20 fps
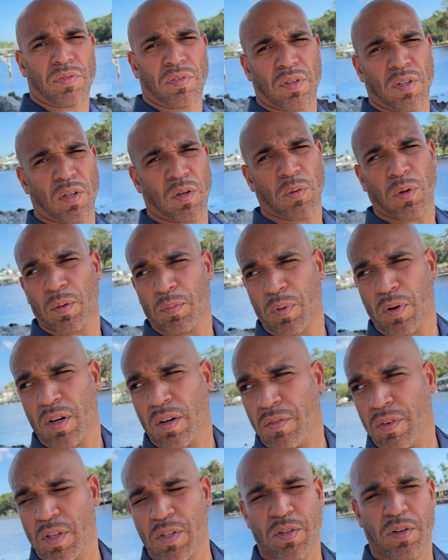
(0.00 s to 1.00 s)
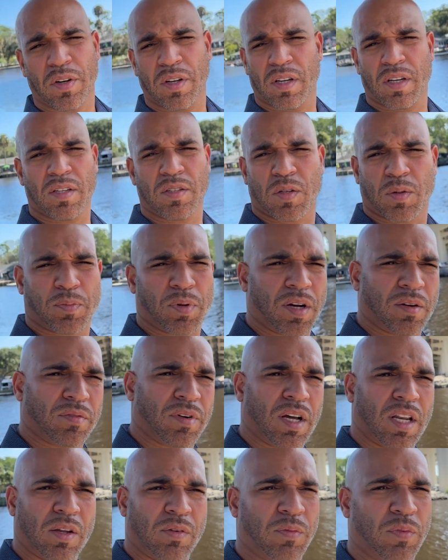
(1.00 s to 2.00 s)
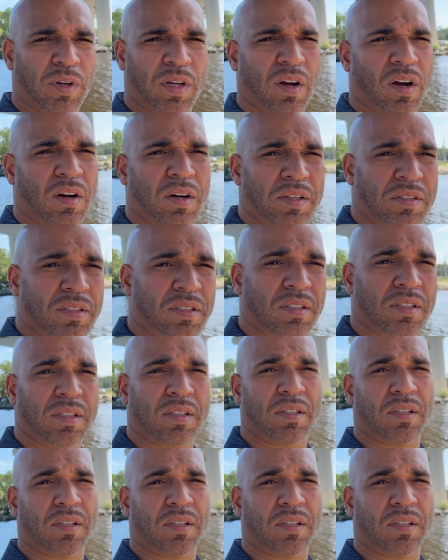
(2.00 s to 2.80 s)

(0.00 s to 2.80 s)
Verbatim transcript: feel where Ponte Vedra is or Palm Valley, regardless,